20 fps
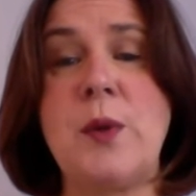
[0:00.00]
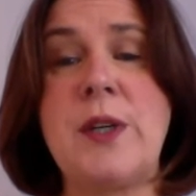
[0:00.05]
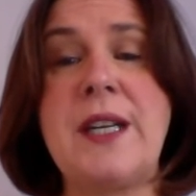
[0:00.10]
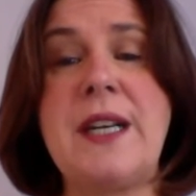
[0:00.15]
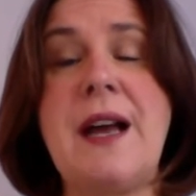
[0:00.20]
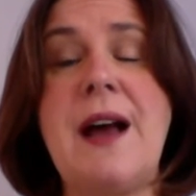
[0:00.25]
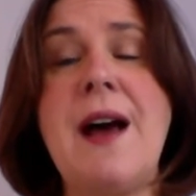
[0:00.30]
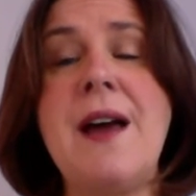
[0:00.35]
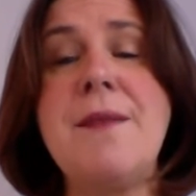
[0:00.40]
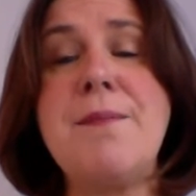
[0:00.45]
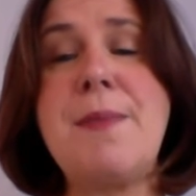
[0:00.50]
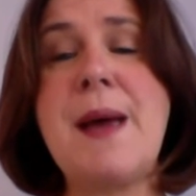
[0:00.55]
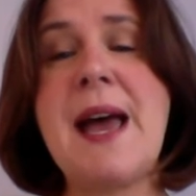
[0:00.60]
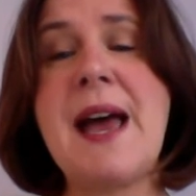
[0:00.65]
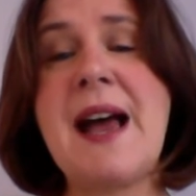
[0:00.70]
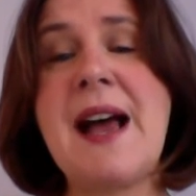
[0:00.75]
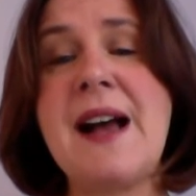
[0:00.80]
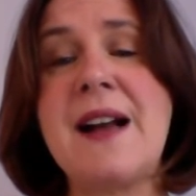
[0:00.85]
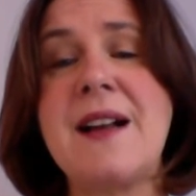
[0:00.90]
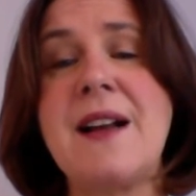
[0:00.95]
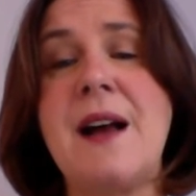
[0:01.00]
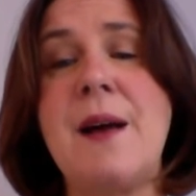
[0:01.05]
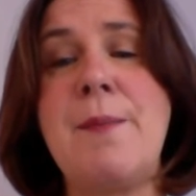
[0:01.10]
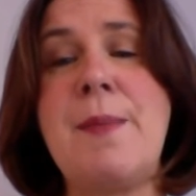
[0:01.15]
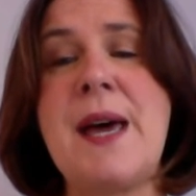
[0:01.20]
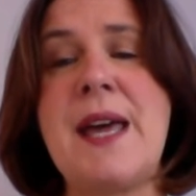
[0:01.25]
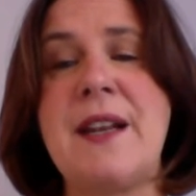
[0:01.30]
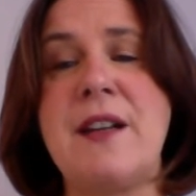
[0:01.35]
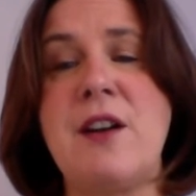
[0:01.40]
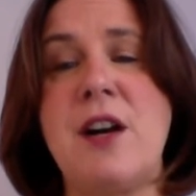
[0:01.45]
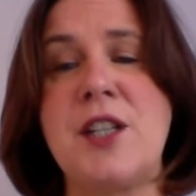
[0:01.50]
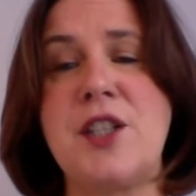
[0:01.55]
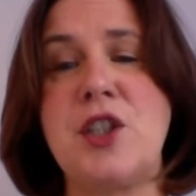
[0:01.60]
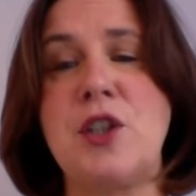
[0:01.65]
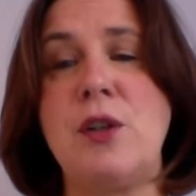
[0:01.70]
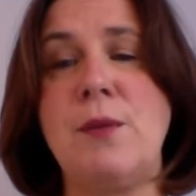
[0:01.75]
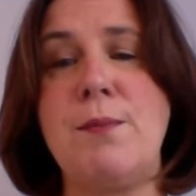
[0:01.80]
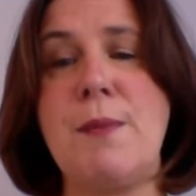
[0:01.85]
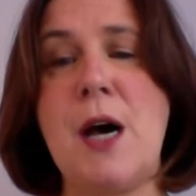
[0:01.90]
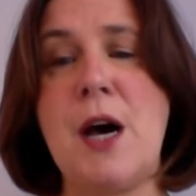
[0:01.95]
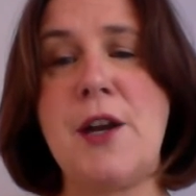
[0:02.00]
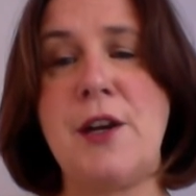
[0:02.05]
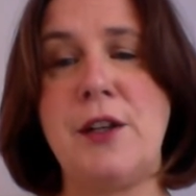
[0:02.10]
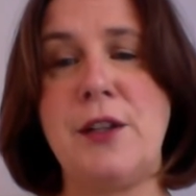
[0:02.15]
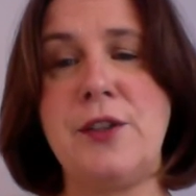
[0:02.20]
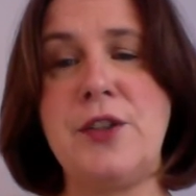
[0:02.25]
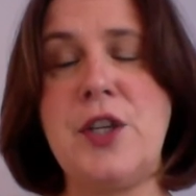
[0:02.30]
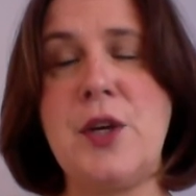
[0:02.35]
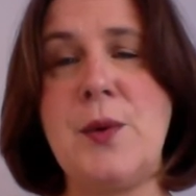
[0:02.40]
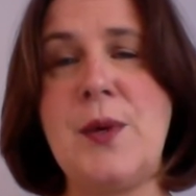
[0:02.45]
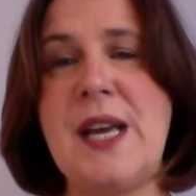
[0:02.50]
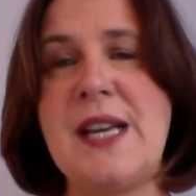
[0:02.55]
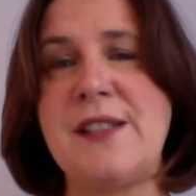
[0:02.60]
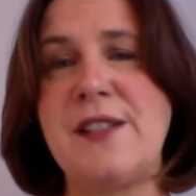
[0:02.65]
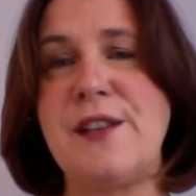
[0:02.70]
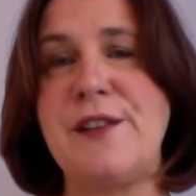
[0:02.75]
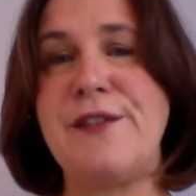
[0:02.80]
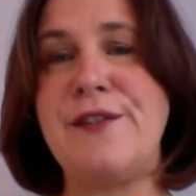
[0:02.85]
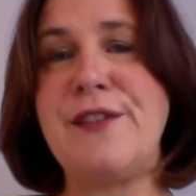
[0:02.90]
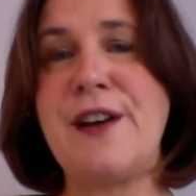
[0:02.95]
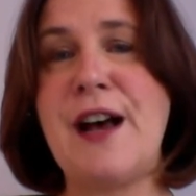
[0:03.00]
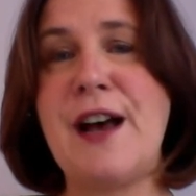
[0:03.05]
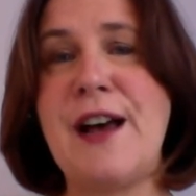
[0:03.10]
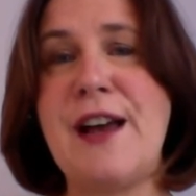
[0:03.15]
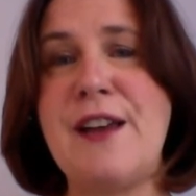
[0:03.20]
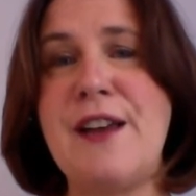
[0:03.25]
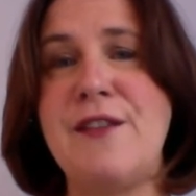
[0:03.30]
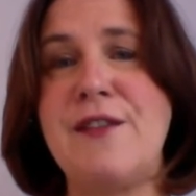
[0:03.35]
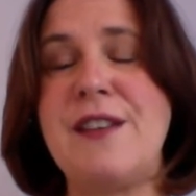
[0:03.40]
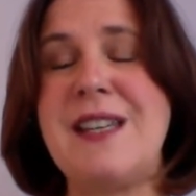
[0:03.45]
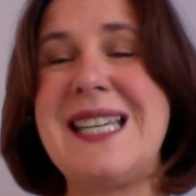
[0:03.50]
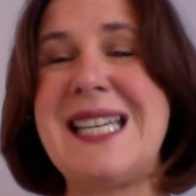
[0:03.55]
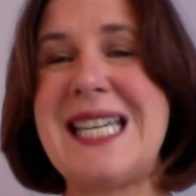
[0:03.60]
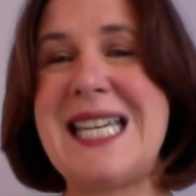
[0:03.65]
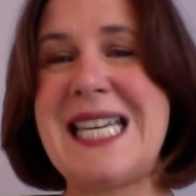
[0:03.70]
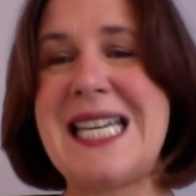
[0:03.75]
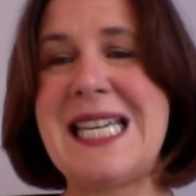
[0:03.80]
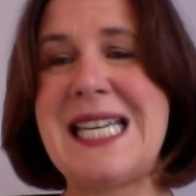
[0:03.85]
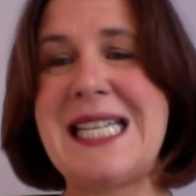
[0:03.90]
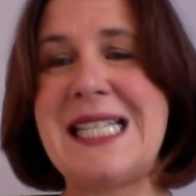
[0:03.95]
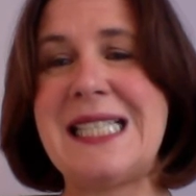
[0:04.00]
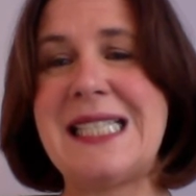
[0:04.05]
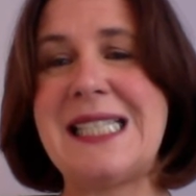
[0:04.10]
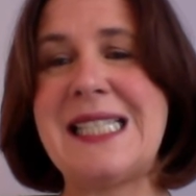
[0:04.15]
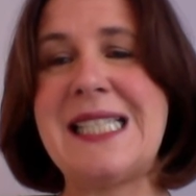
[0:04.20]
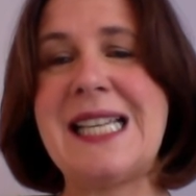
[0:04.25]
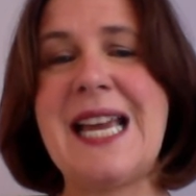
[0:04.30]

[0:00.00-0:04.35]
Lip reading: we're going to unpack a pedagogical model known as the 5 E's.